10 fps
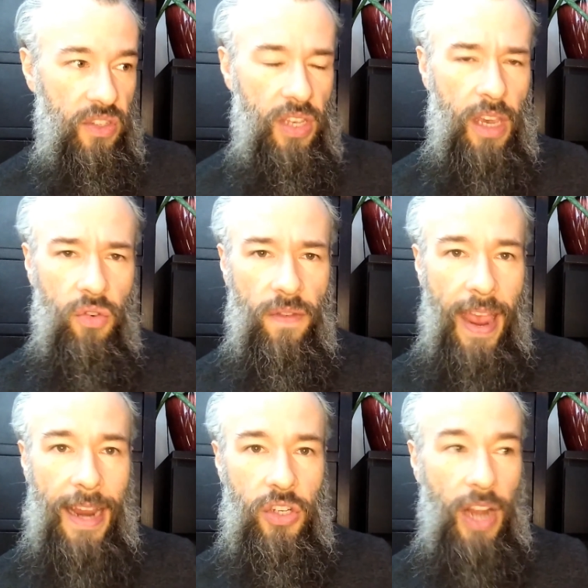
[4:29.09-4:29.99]
seek
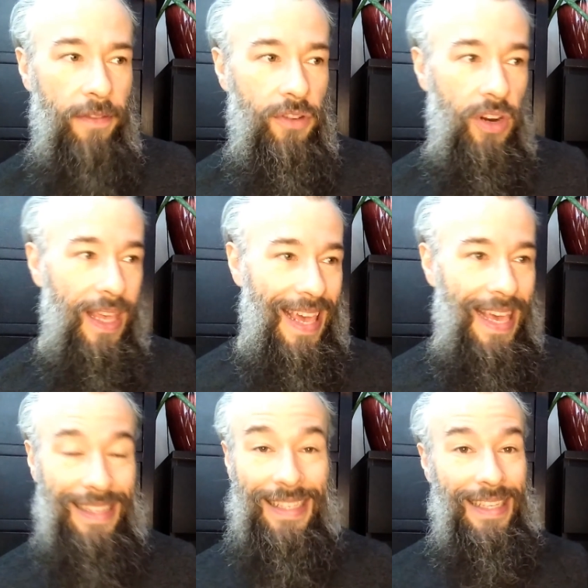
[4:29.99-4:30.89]
revenge after
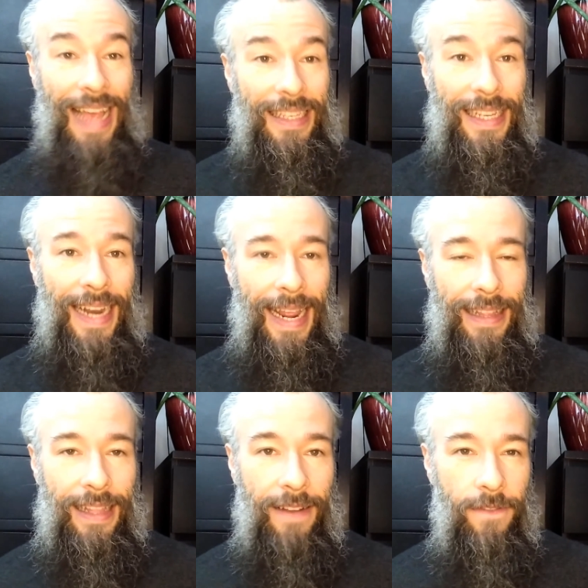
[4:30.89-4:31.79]
he is
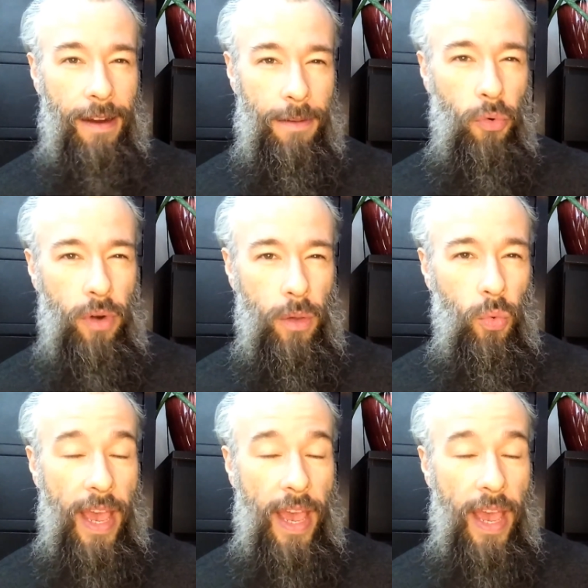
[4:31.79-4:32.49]
assassinated in a very brutal